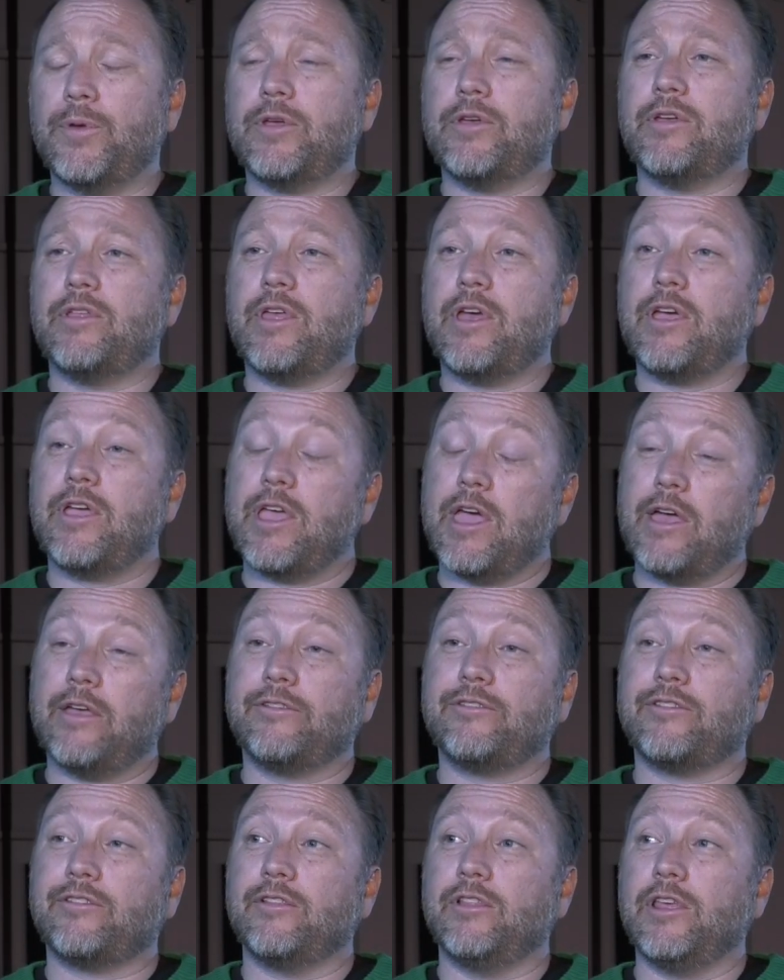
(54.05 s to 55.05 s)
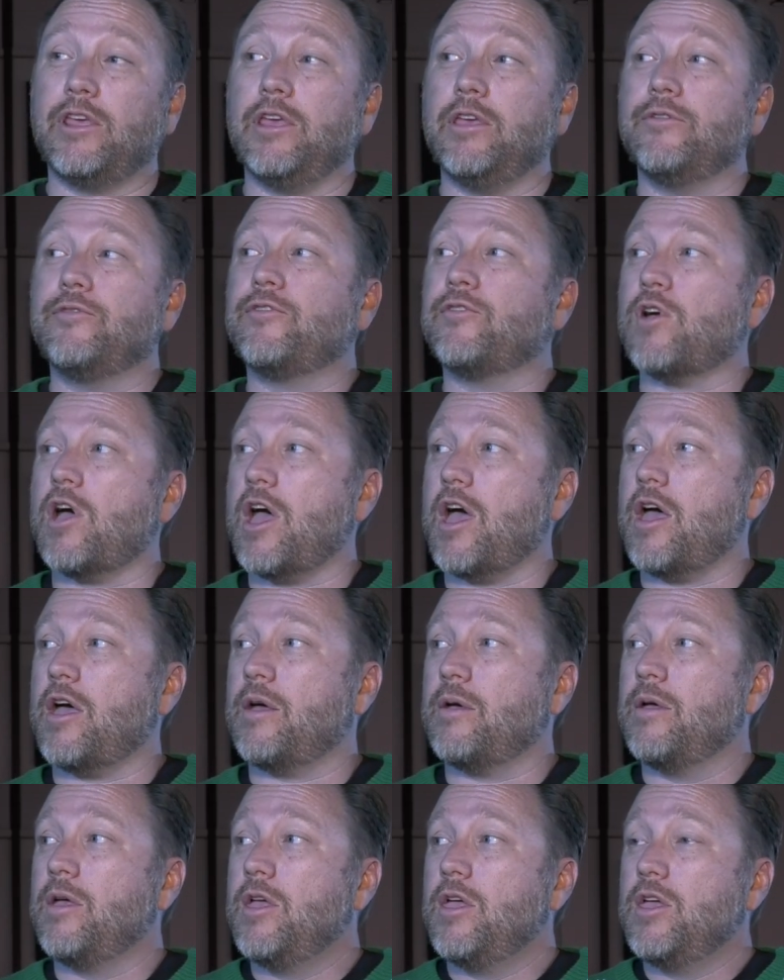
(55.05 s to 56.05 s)
that guests leave.
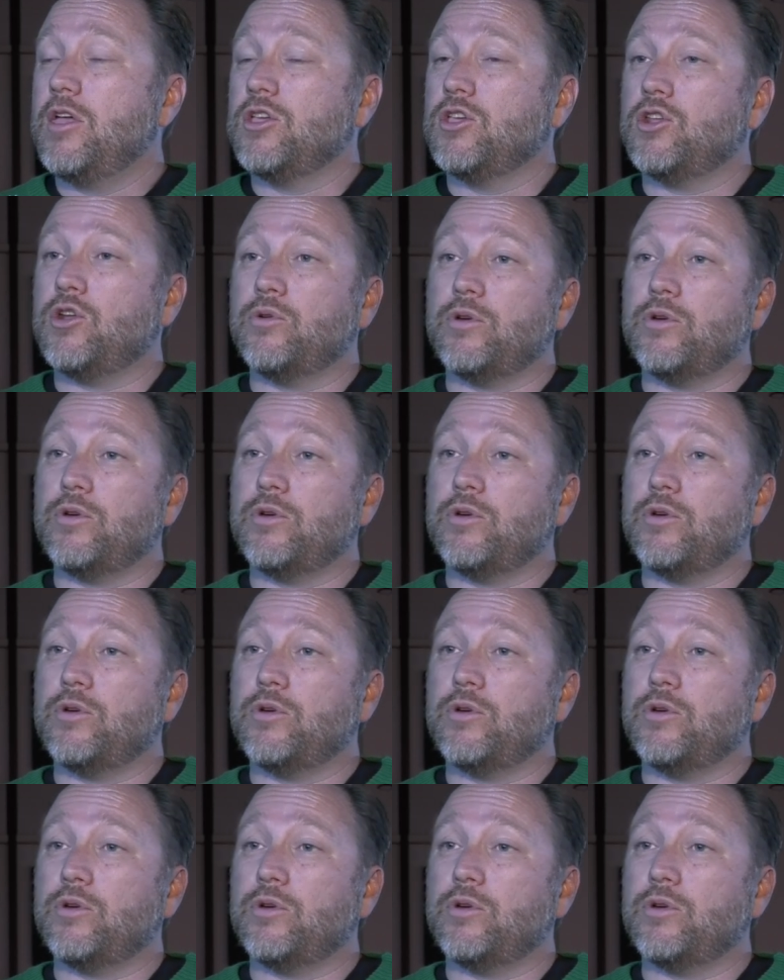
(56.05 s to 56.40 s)
Uh, you